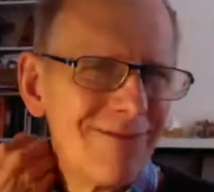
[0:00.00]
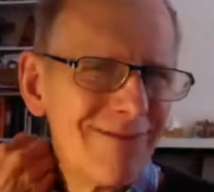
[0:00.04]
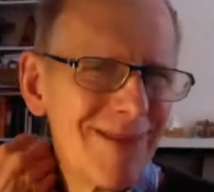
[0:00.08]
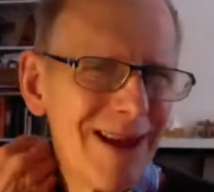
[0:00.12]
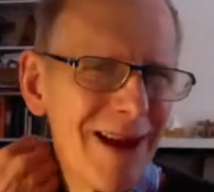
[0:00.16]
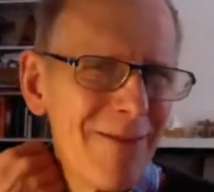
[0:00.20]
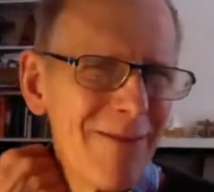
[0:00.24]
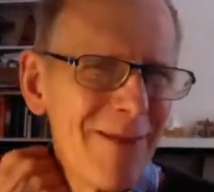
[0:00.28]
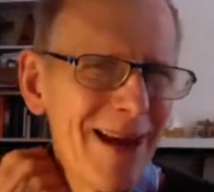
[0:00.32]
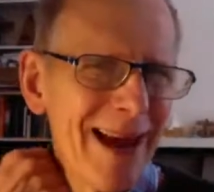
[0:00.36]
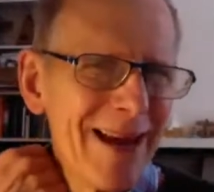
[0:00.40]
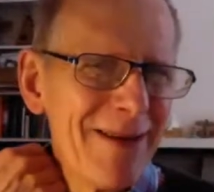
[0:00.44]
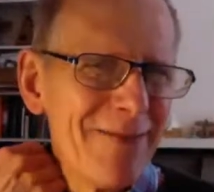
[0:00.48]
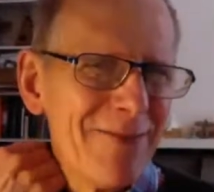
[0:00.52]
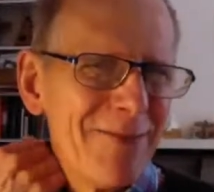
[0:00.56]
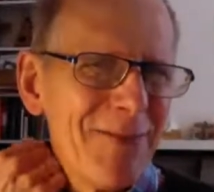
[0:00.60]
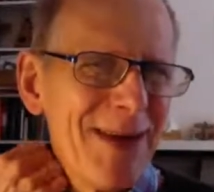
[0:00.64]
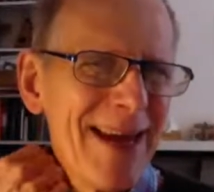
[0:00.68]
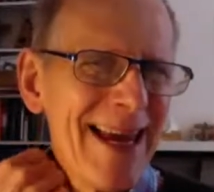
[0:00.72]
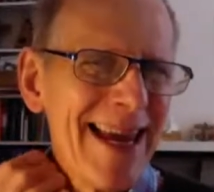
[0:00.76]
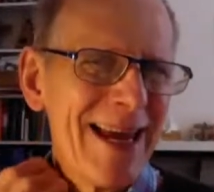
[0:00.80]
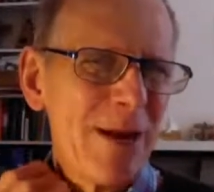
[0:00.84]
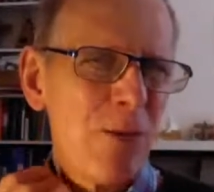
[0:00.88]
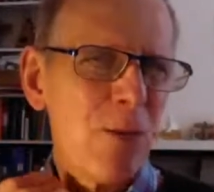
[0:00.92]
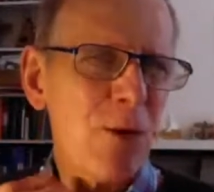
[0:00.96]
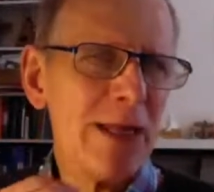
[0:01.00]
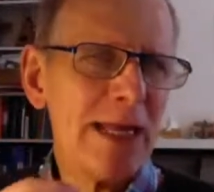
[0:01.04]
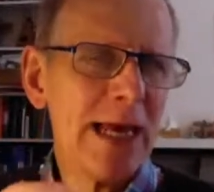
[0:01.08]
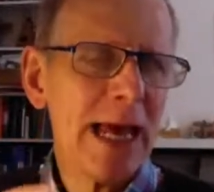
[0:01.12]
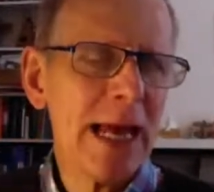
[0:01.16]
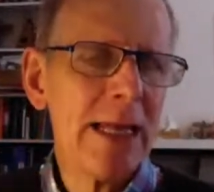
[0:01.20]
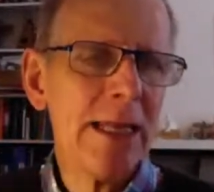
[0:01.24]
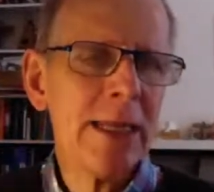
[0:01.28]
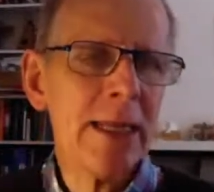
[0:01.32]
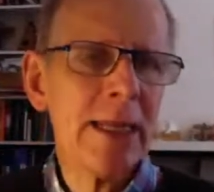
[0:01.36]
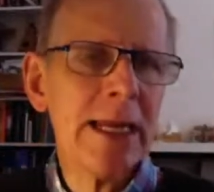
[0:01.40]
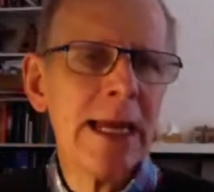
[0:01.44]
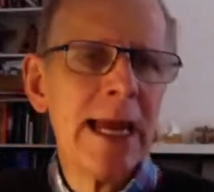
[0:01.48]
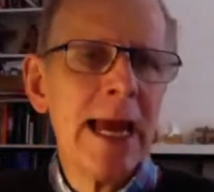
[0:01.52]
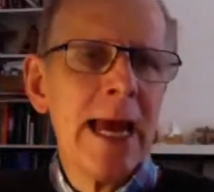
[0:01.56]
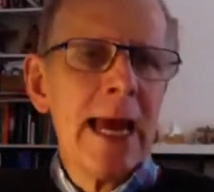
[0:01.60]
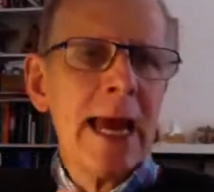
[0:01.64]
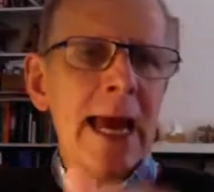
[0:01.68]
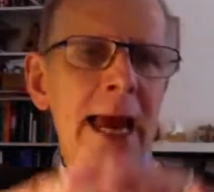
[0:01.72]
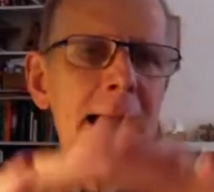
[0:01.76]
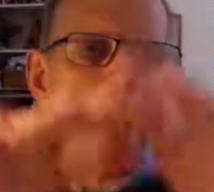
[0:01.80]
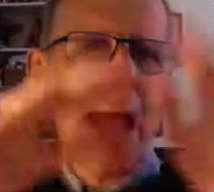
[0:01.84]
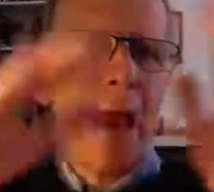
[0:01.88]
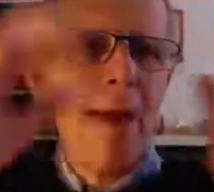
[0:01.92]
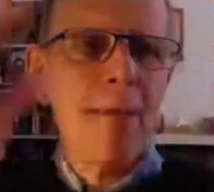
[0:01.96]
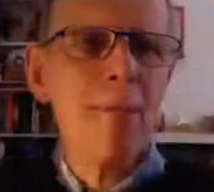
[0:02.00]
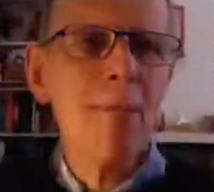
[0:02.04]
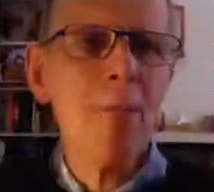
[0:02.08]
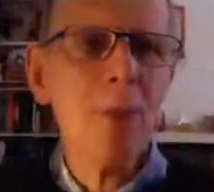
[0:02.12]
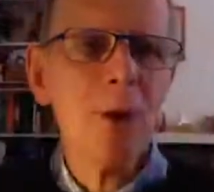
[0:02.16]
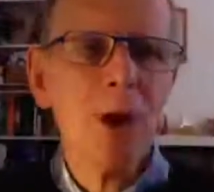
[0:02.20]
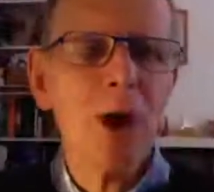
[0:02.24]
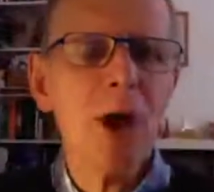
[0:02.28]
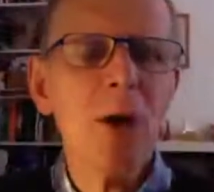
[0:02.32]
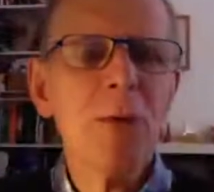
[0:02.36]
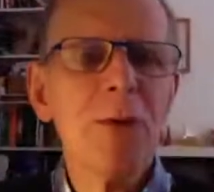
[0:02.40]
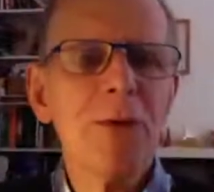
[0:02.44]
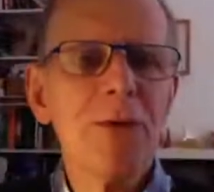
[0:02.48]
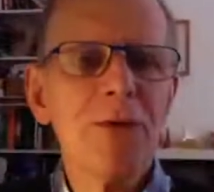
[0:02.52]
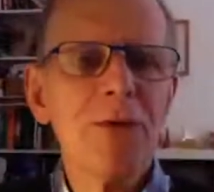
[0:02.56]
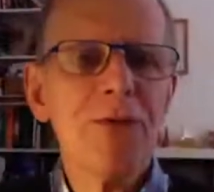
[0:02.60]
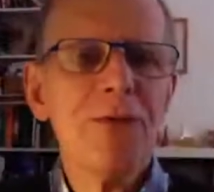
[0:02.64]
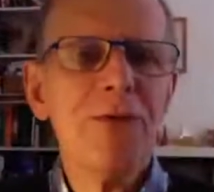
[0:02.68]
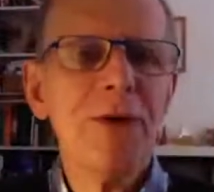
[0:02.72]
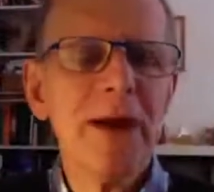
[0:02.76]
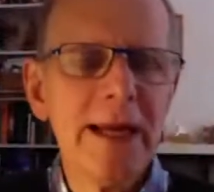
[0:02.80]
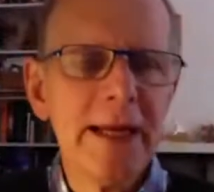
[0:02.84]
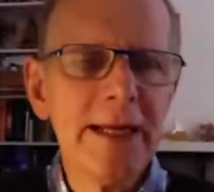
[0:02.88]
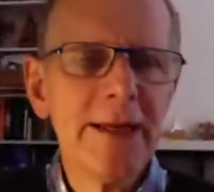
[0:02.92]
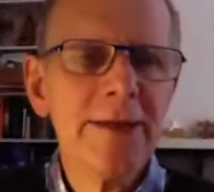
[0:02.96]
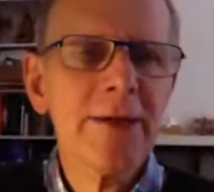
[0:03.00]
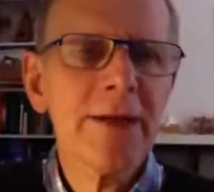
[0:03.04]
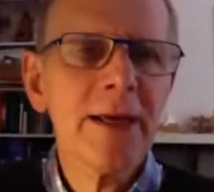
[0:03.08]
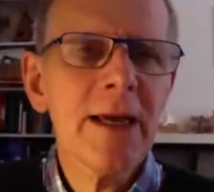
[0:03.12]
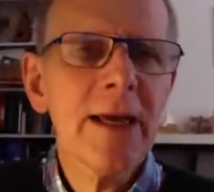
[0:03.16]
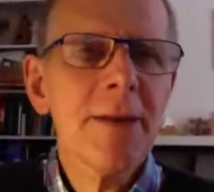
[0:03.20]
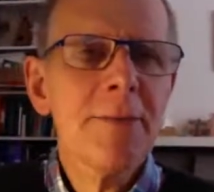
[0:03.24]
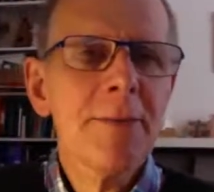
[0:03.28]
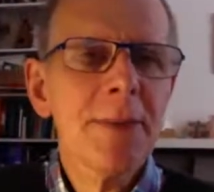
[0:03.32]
there may be within the envelope of faith.